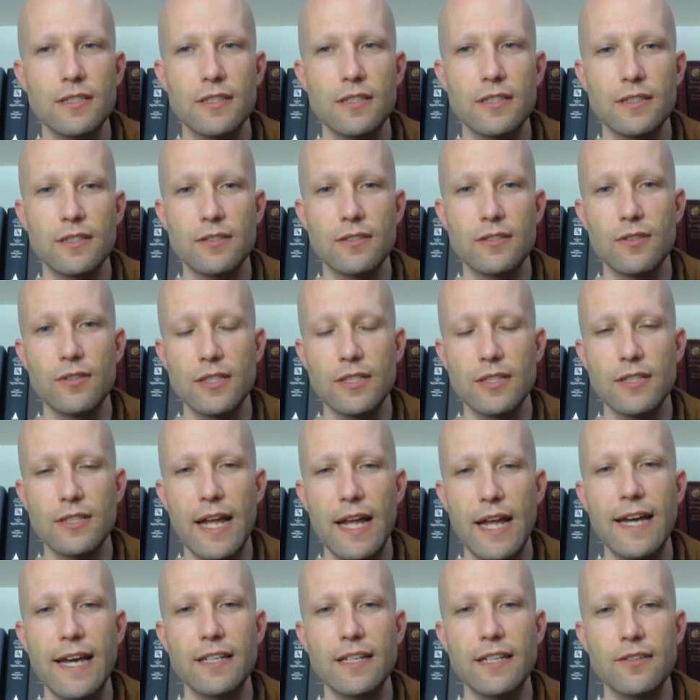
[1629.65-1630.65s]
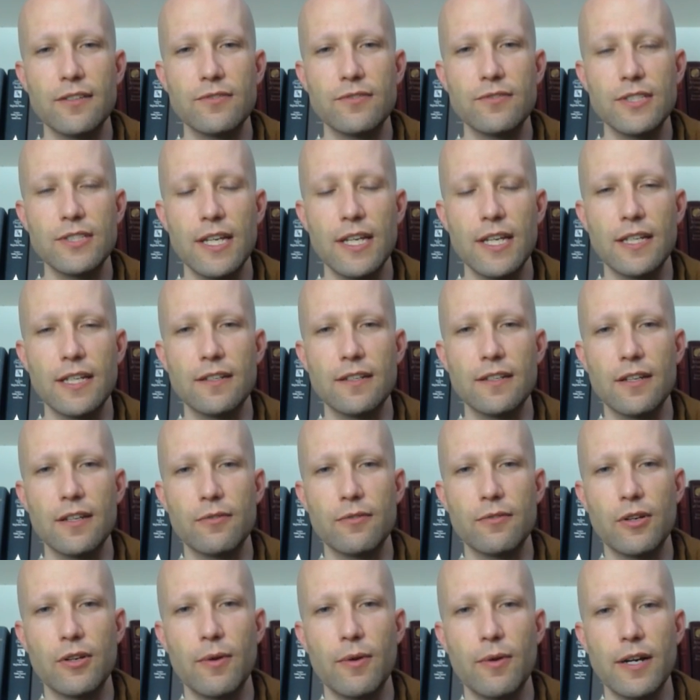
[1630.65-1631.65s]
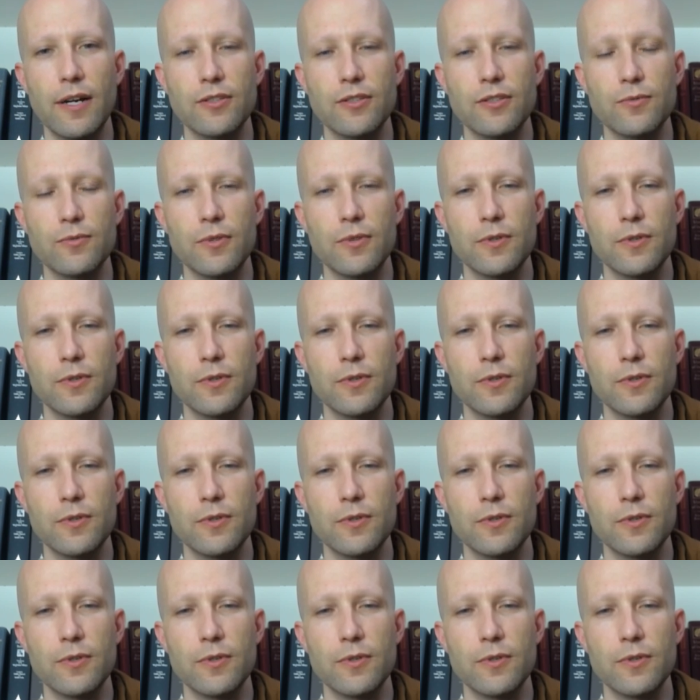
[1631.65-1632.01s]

It's an active state that requires work.